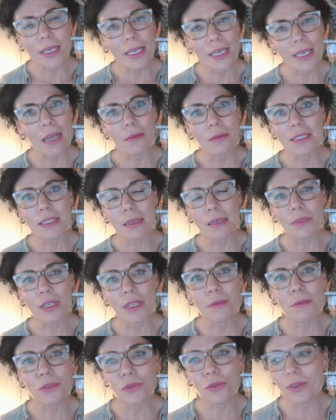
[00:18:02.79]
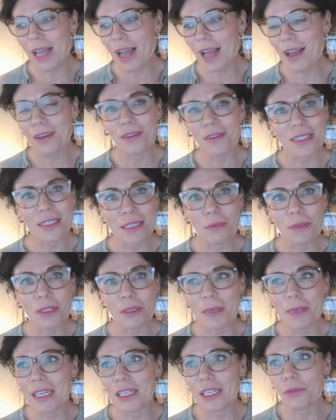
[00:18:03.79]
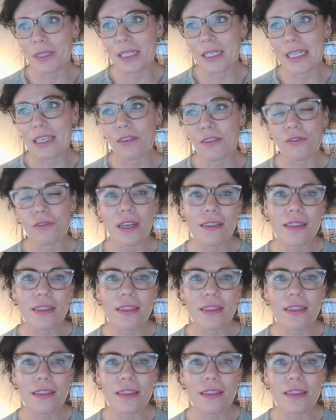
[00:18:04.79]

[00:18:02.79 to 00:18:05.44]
We can sometimes rely on symptomatic relief.